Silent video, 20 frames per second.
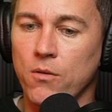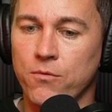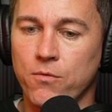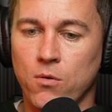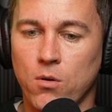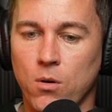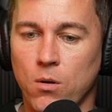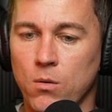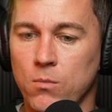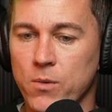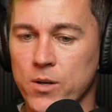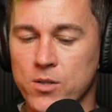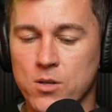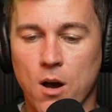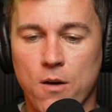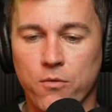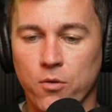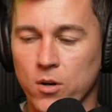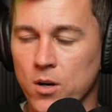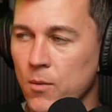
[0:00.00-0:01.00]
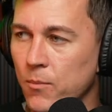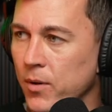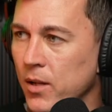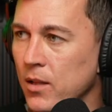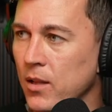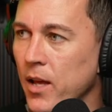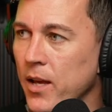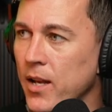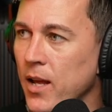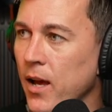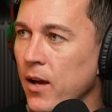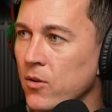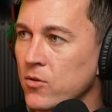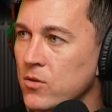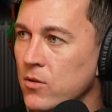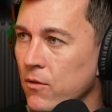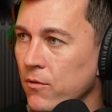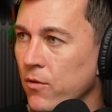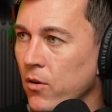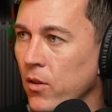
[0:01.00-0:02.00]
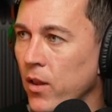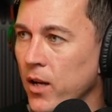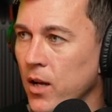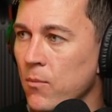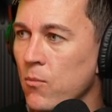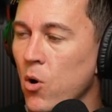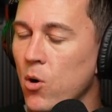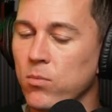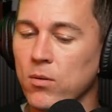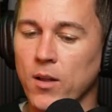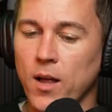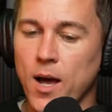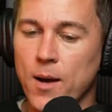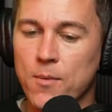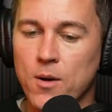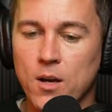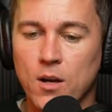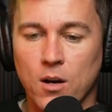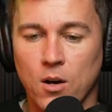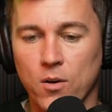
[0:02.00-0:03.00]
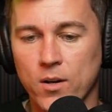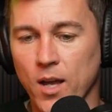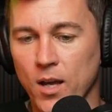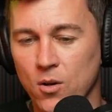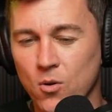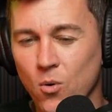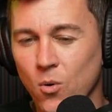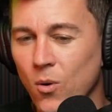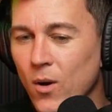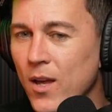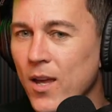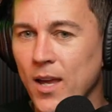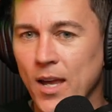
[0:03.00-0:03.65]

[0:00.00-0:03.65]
for my software company, Lighthouse, from right. like a mobile app. Okay, cool.